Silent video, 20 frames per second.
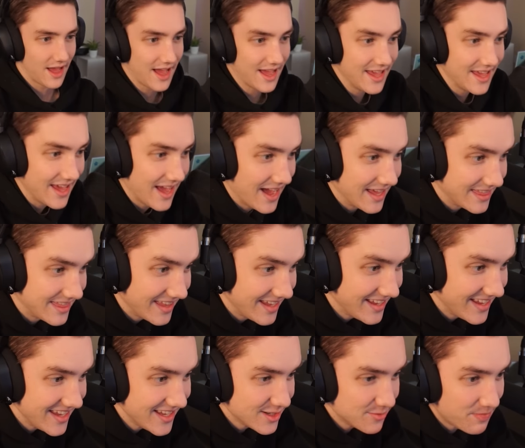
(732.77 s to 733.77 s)
I, I
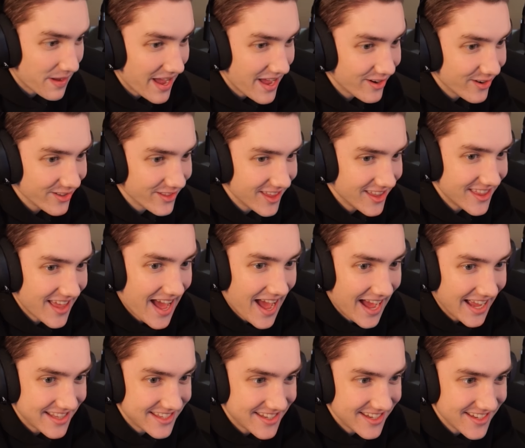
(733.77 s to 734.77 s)
think he's better than
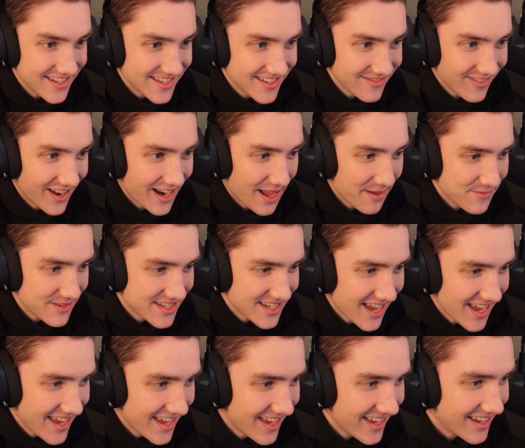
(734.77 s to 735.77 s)
that is what I'm
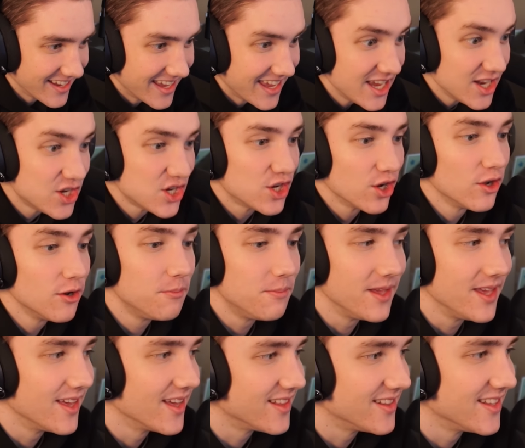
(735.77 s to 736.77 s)
saying. He should be.
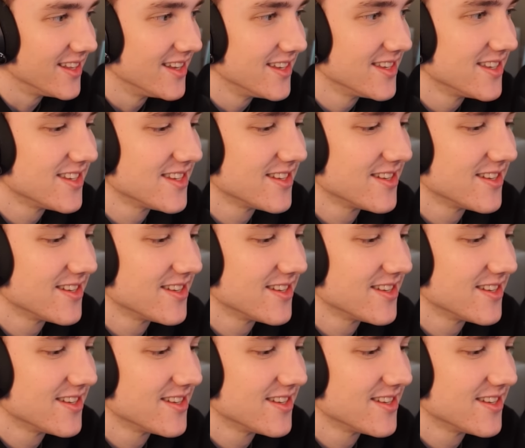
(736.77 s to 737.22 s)
It doesn't mean